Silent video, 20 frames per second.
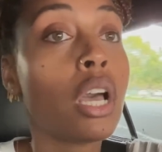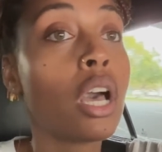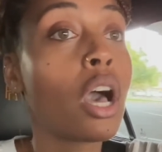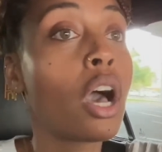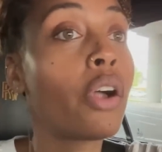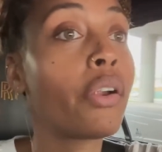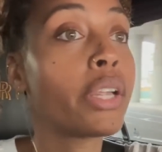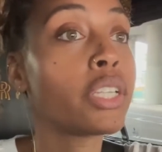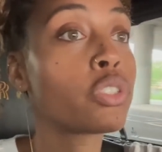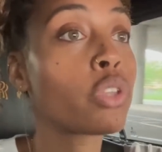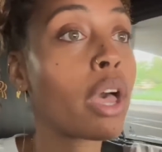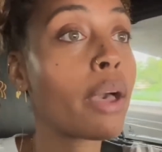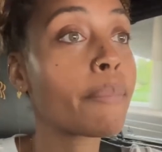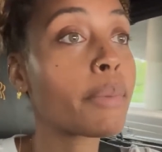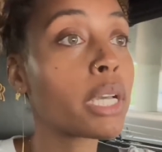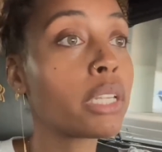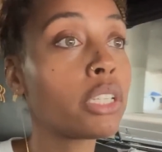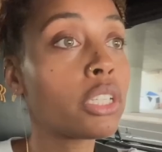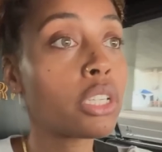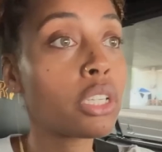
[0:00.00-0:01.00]
All right, so I'm
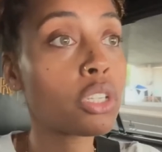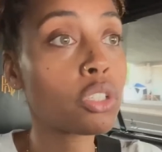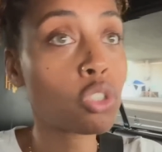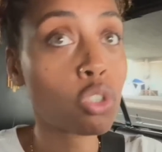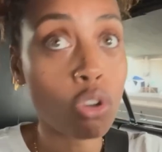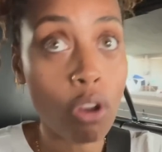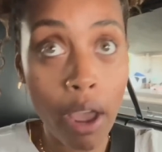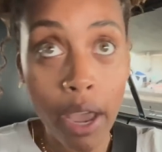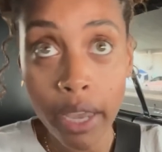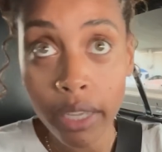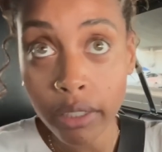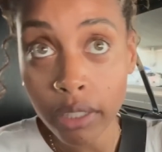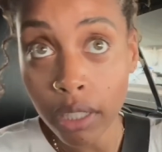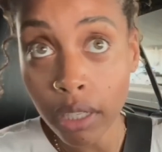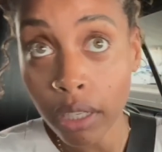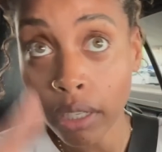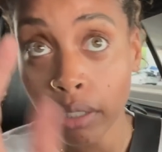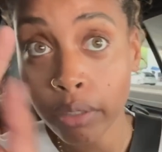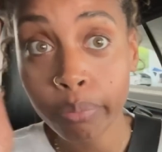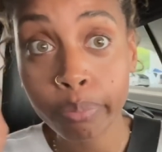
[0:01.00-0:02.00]
gonna try
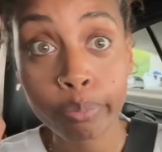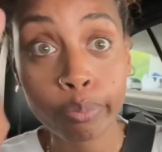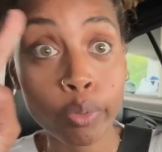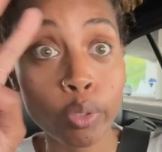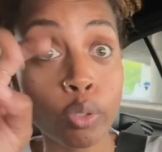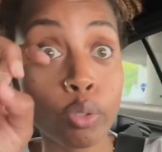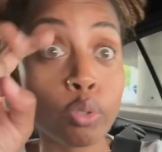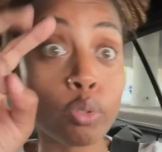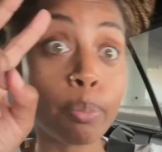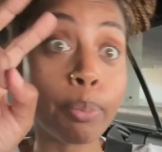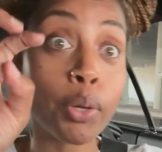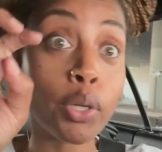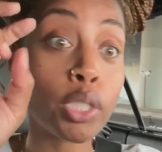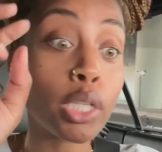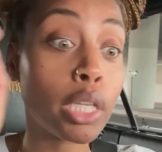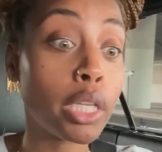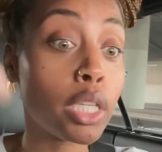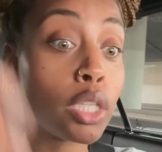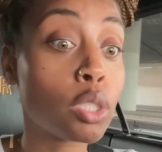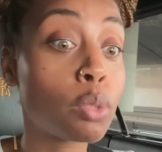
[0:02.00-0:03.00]
the
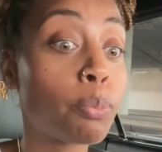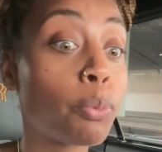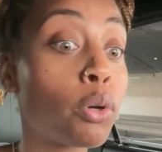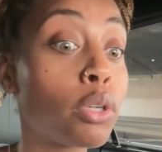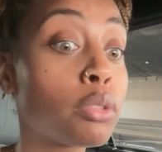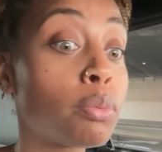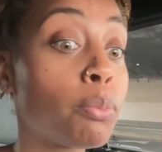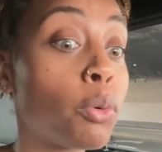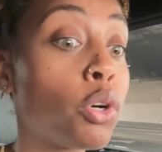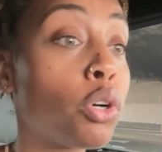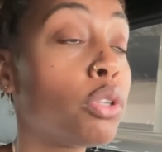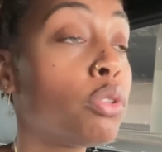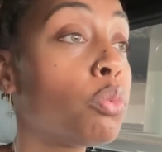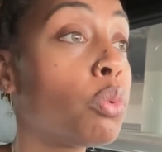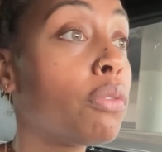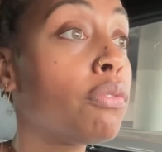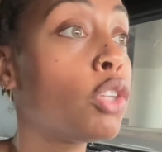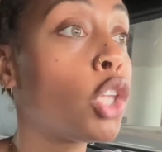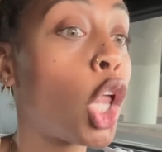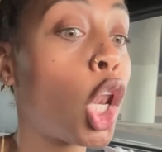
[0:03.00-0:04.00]
supposedly sports mode
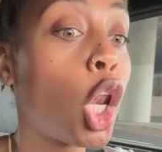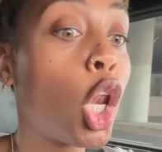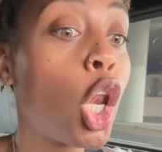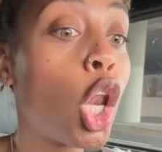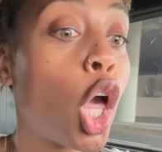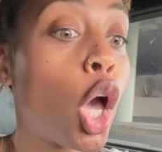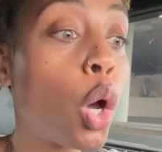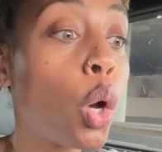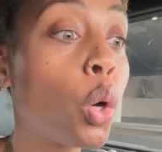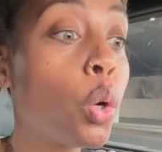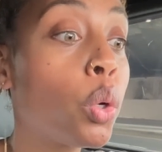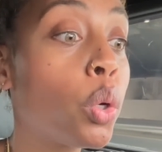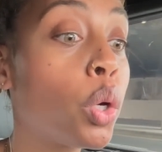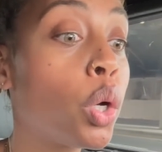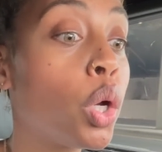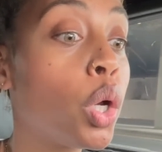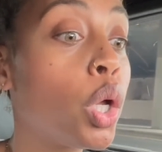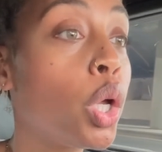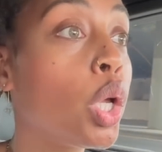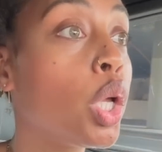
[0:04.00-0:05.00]
with the low.
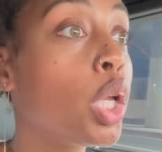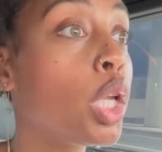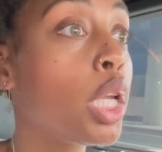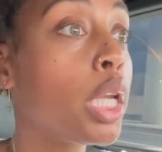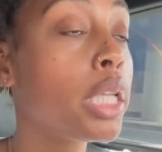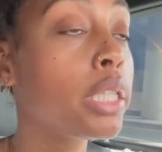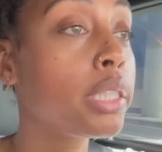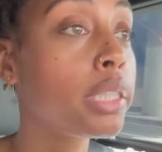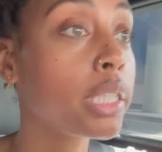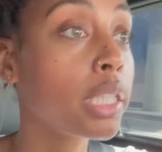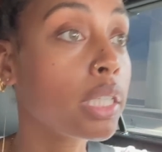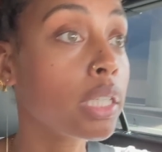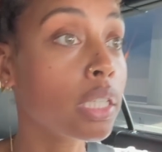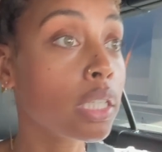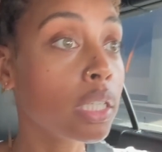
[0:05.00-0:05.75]
Let's see.